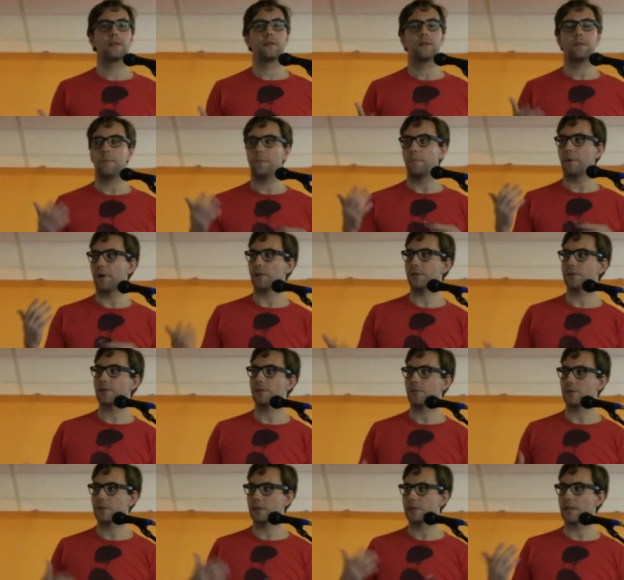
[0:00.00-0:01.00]
but also
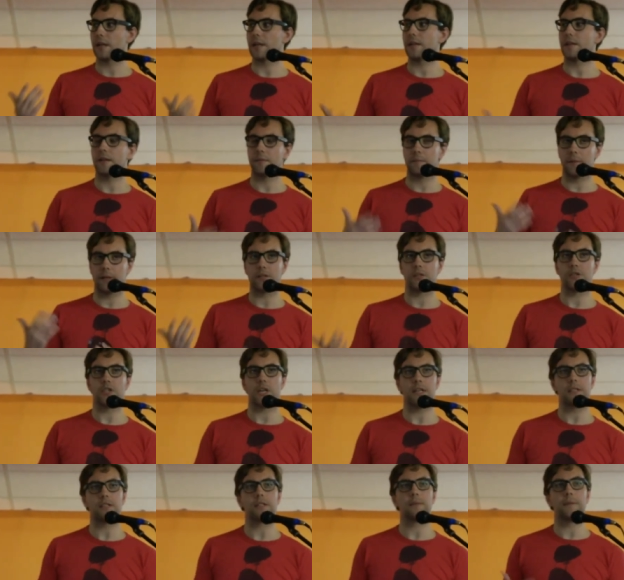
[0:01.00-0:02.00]
to study them and to
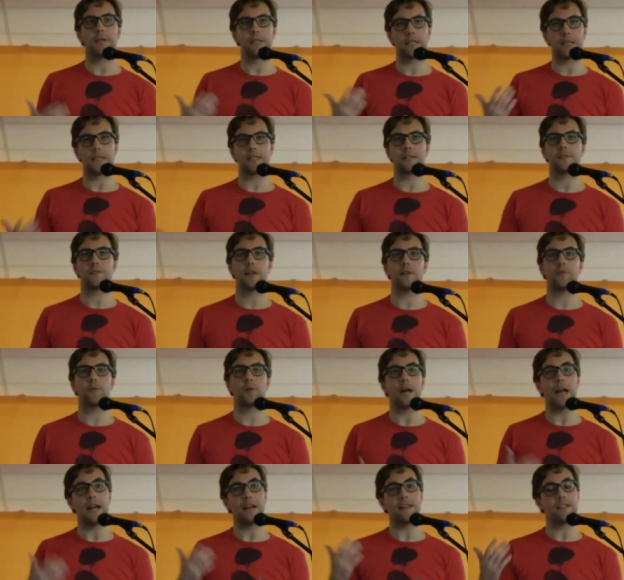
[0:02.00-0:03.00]
change them in the case of
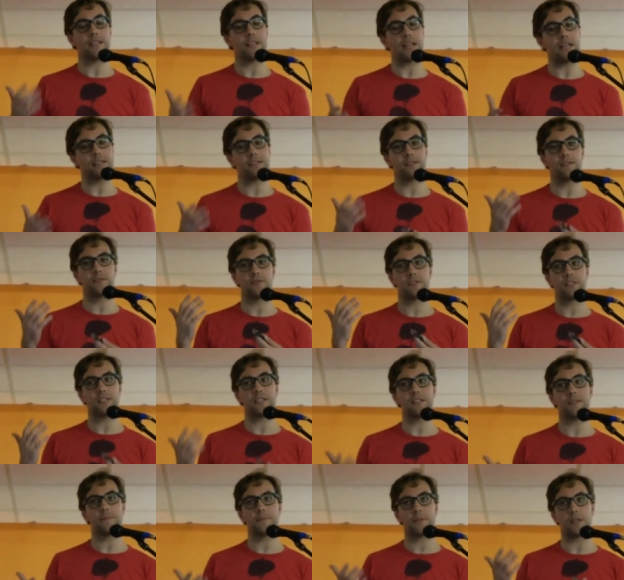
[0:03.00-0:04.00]
software. And in the case of
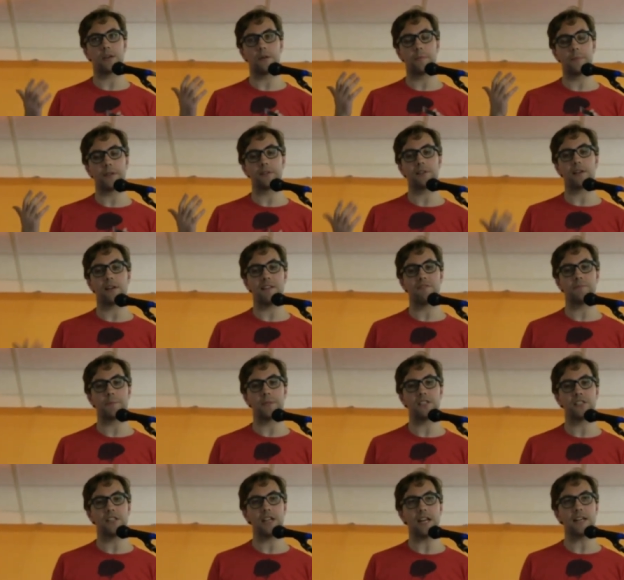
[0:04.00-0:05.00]
systems that are built on
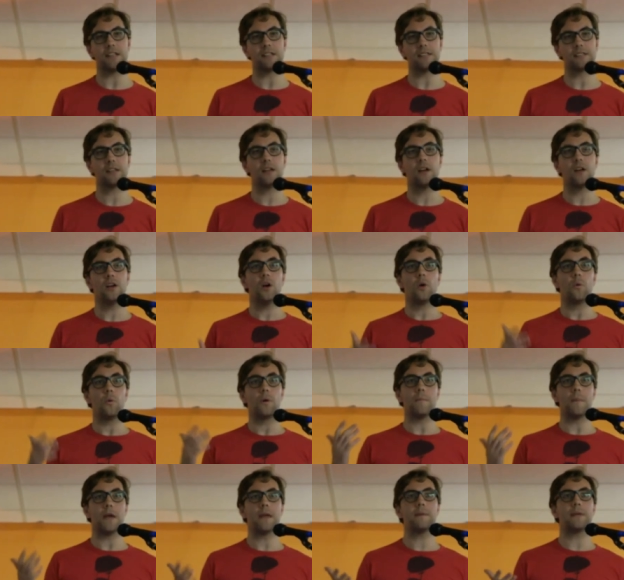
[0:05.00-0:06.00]
FPGAs, we
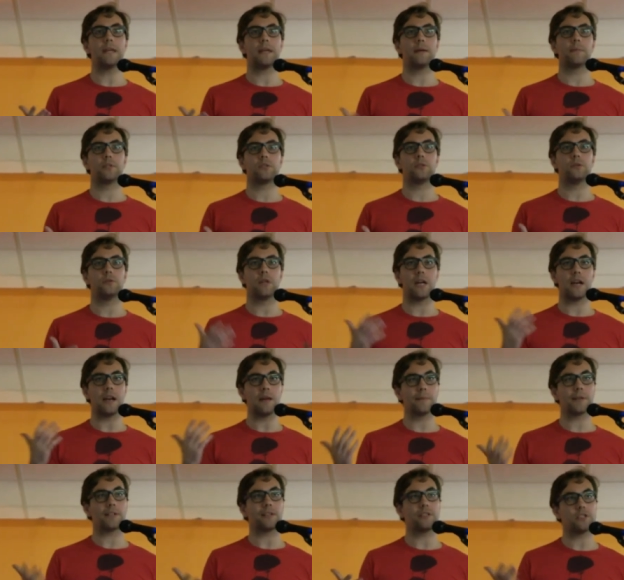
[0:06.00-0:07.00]
may be able to
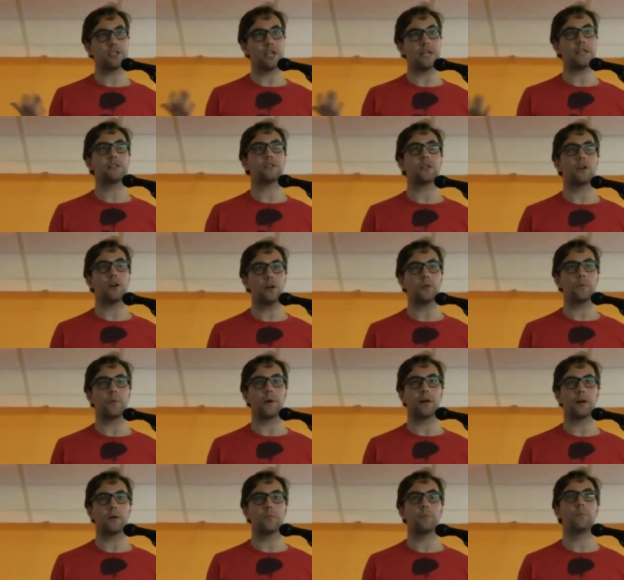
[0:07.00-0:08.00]
dynamically change the
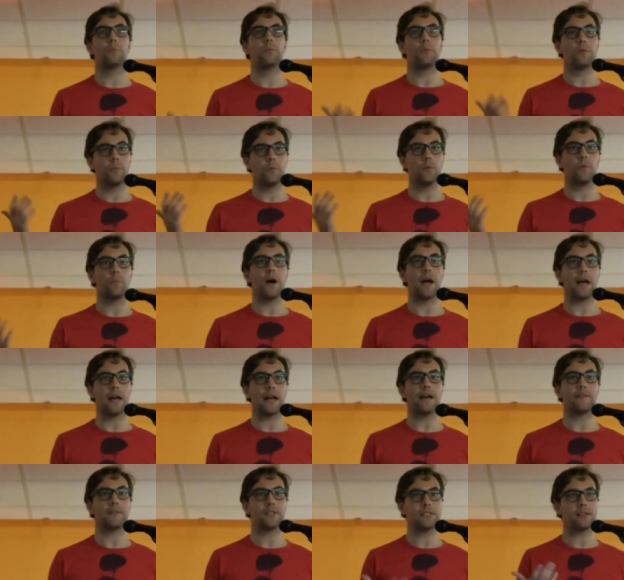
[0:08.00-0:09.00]
hardware by
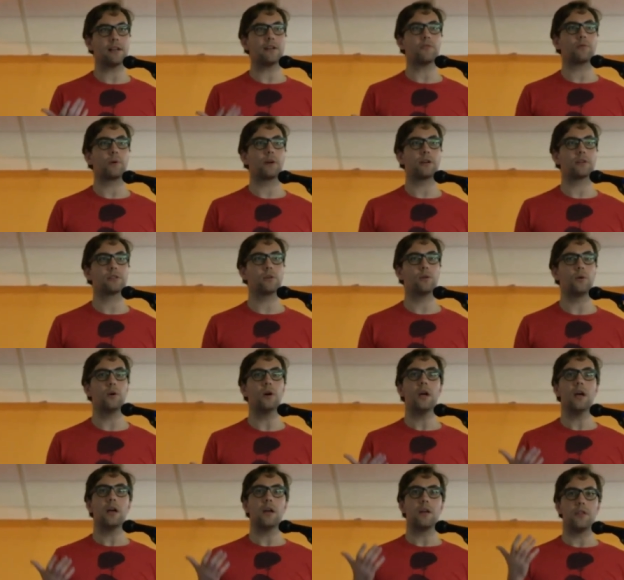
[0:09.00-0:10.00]
having software. So
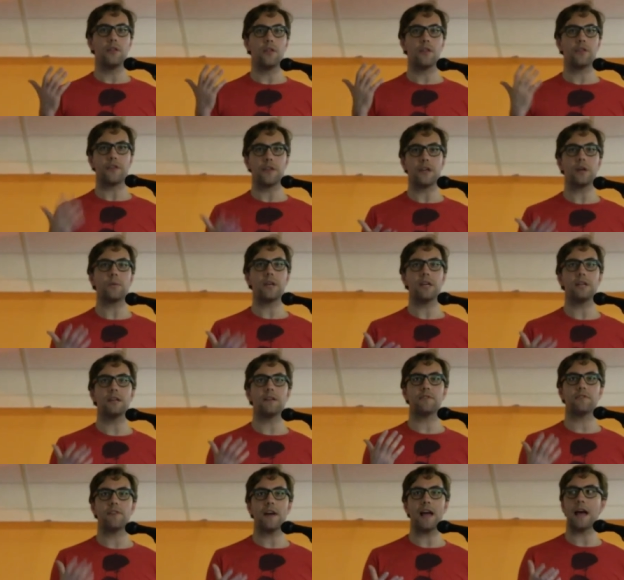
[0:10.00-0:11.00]
the thing we need to
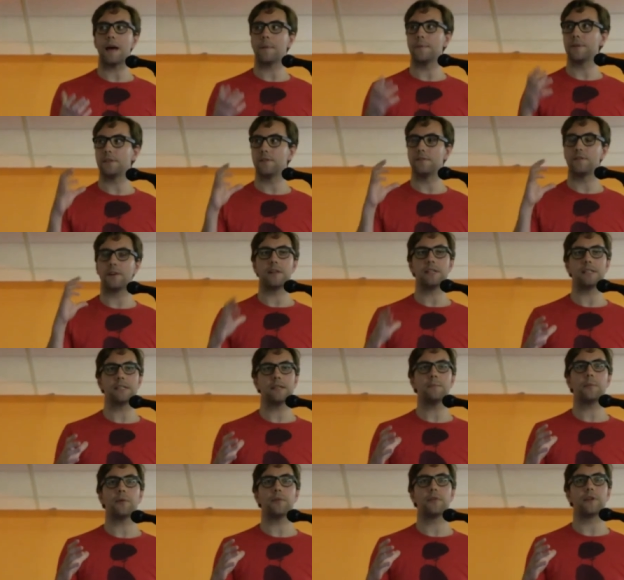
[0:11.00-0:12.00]
fab is a very
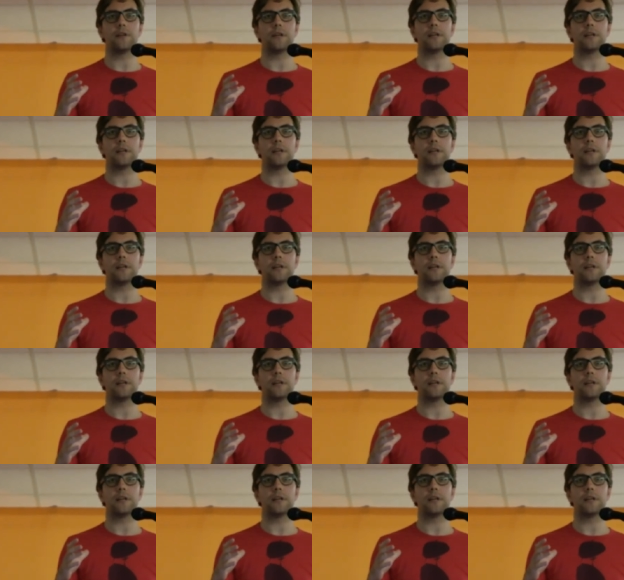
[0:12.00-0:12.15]
simple thing